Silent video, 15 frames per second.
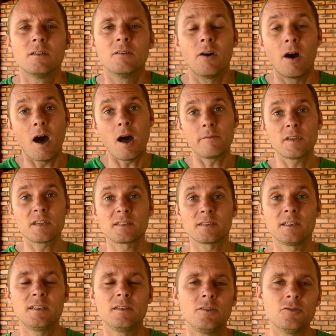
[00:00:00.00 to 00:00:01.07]
Well,
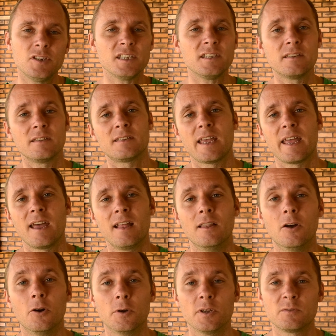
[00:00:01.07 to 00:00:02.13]
obviously, you need to say
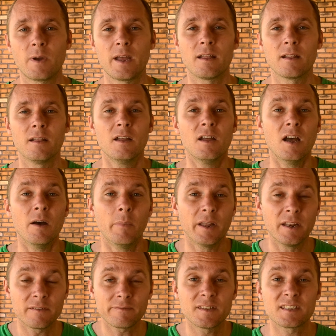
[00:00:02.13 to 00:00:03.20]
hello as well.
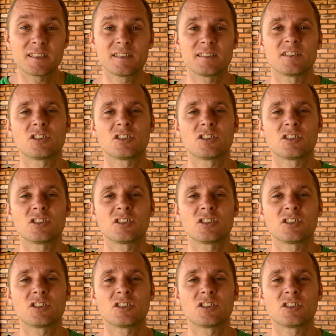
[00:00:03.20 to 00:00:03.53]
But if this is a